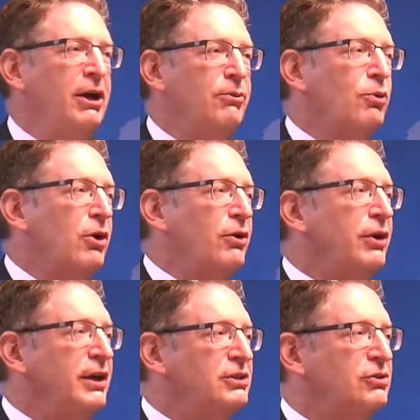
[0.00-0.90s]
in
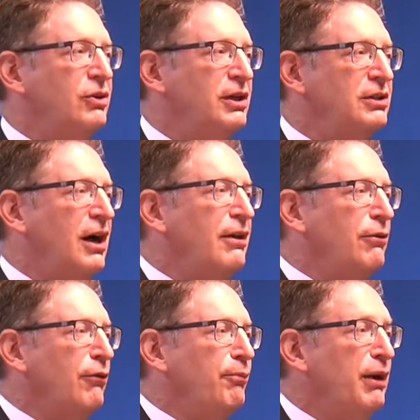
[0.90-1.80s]
world history
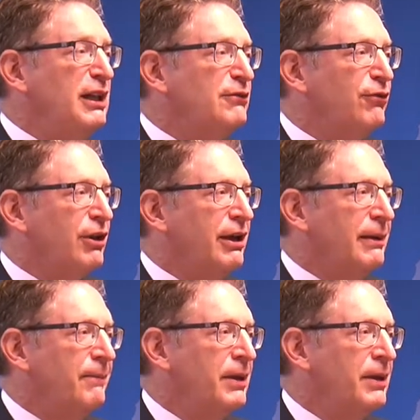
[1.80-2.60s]
done peacefully.